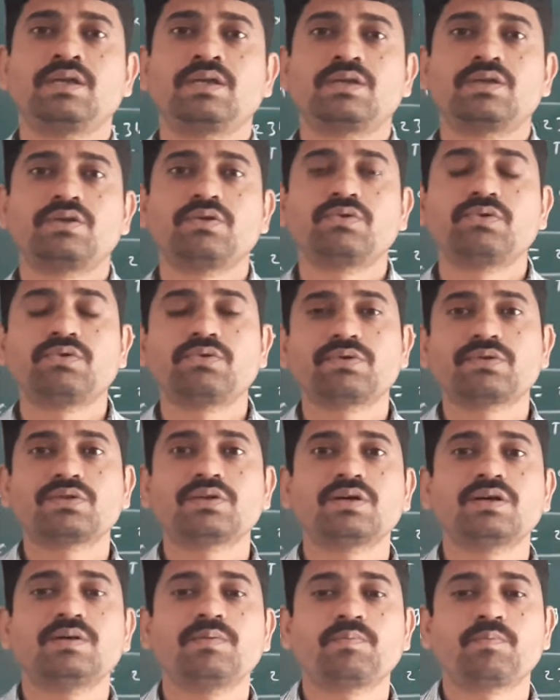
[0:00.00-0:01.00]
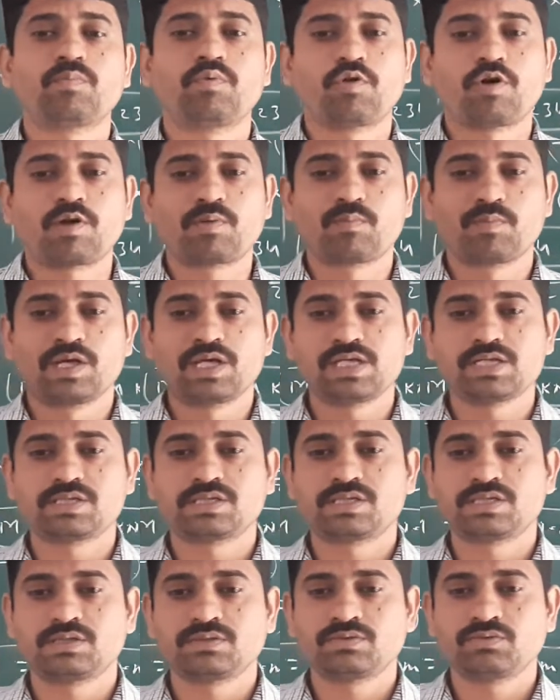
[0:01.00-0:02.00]
you know the formulas.
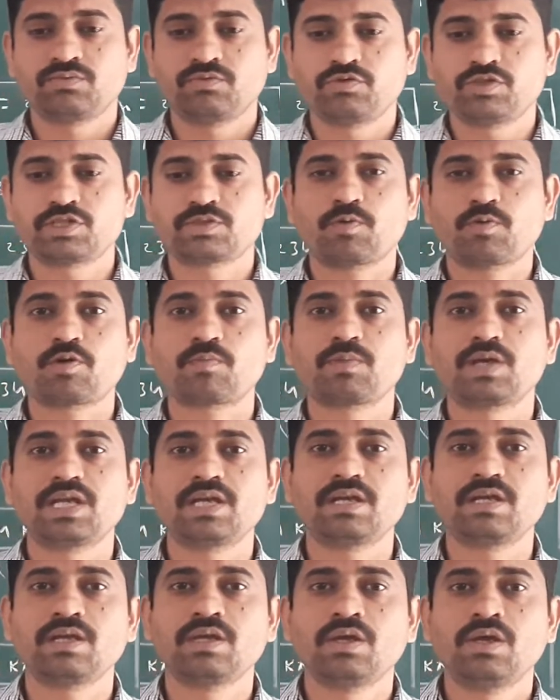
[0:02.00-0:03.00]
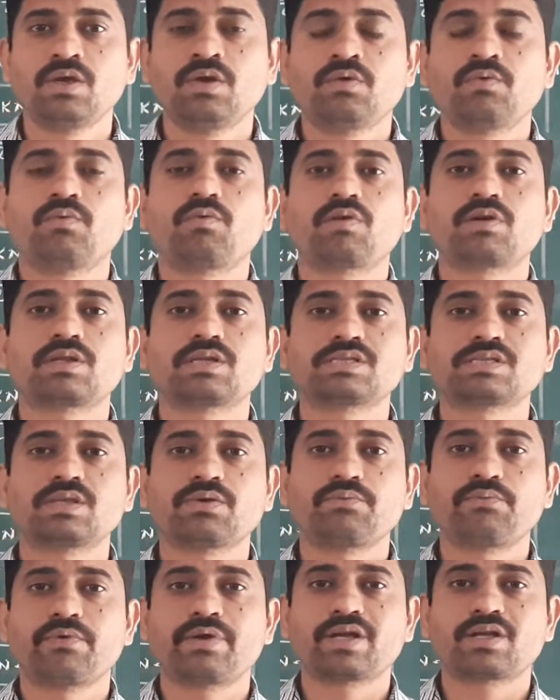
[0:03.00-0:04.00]
Which formula? What is
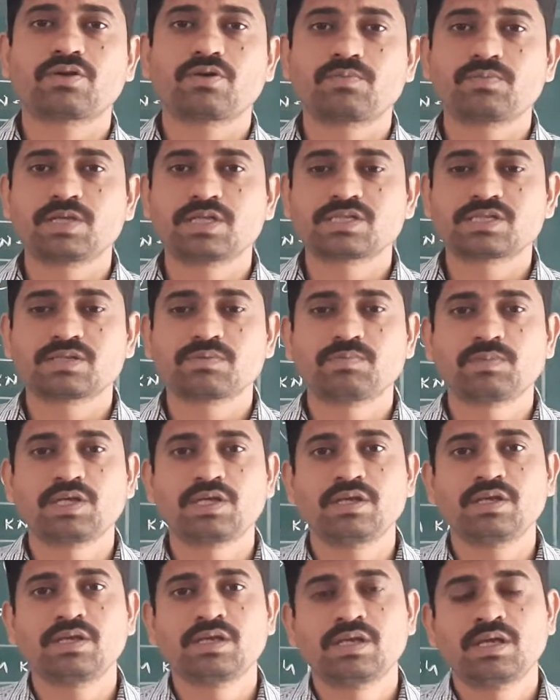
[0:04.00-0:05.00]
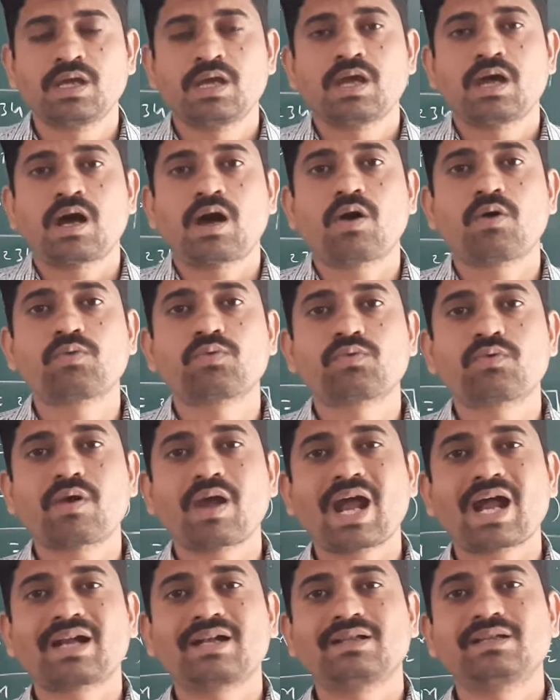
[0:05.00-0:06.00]
the weight of the chimney? How to
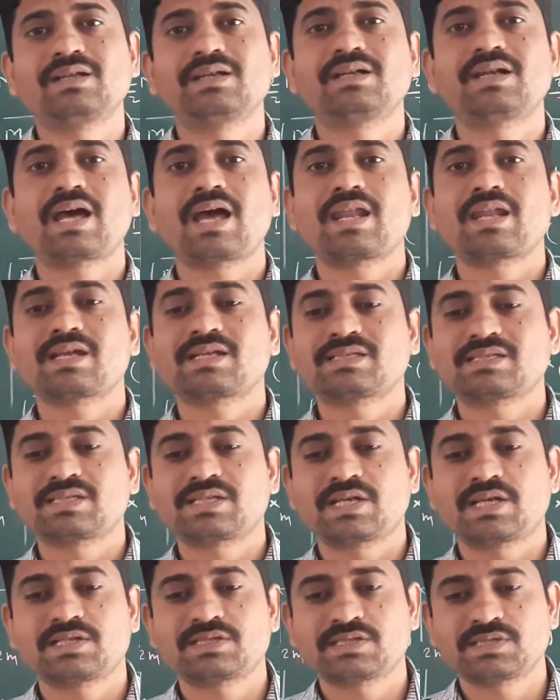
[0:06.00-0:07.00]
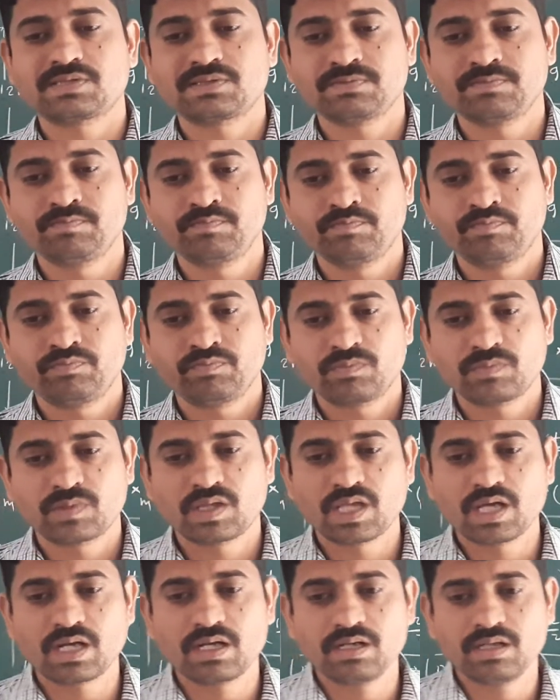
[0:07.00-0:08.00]
add the direct stress?
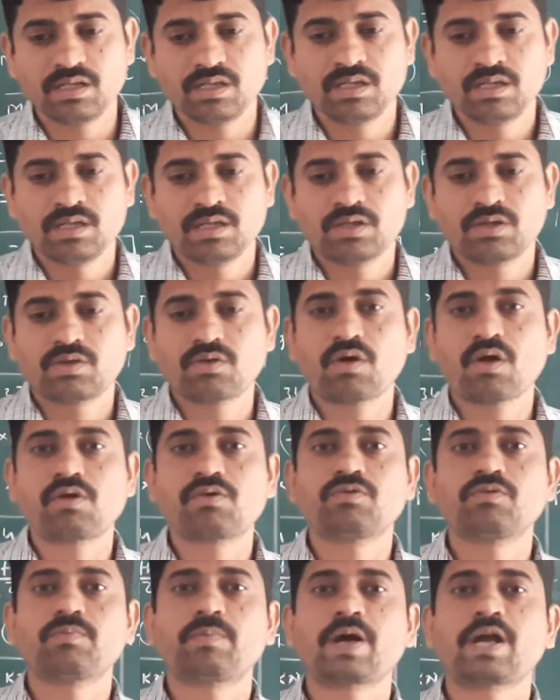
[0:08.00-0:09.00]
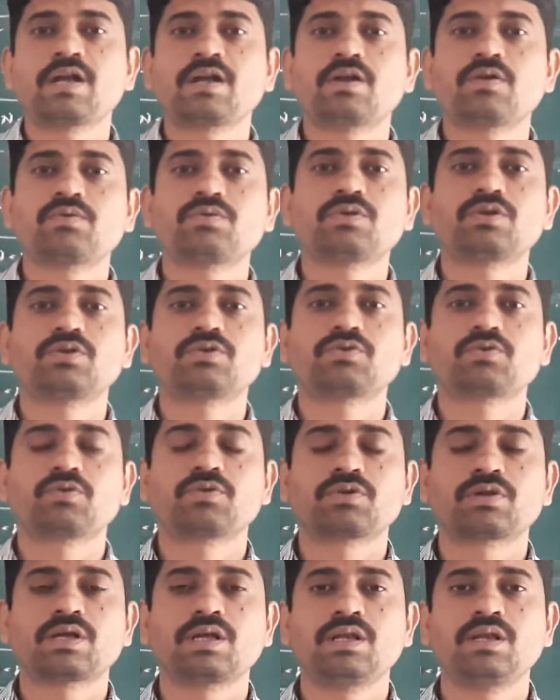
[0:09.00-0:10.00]
Then you have to find out the
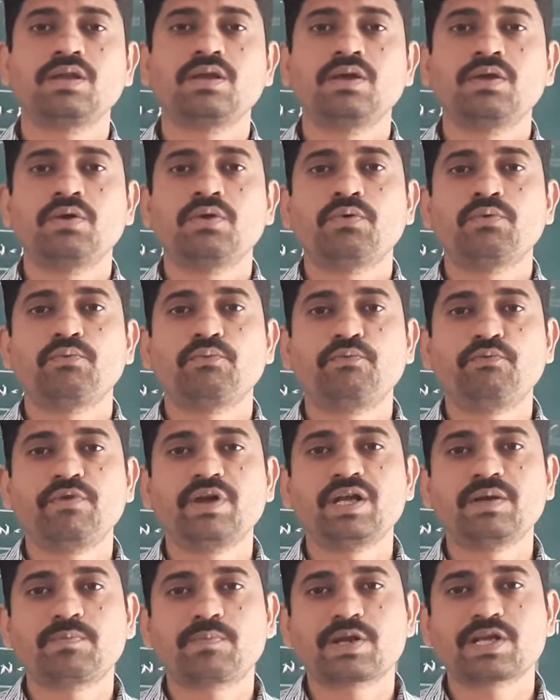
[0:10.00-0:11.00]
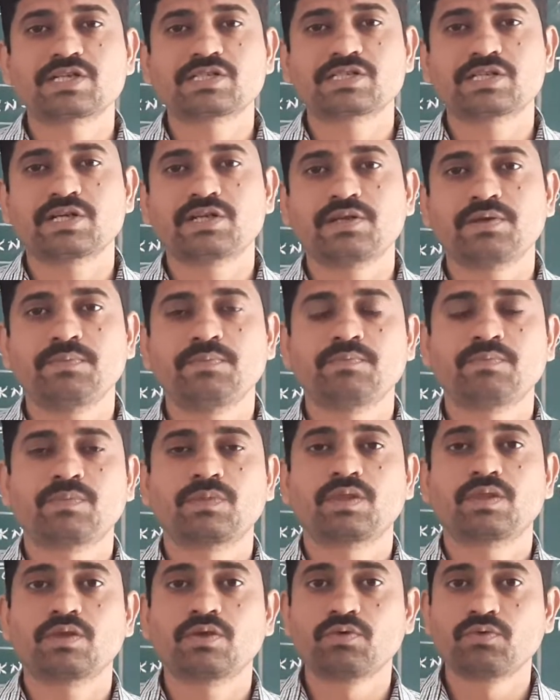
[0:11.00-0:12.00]
total wind
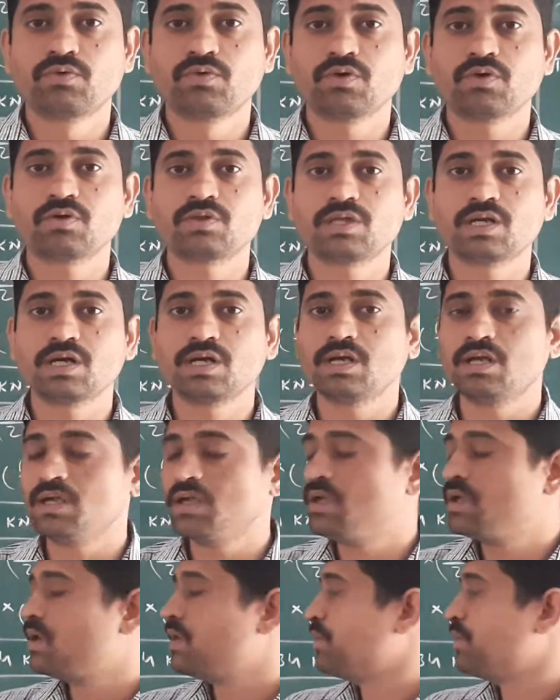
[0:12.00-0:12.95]
pressure. You know the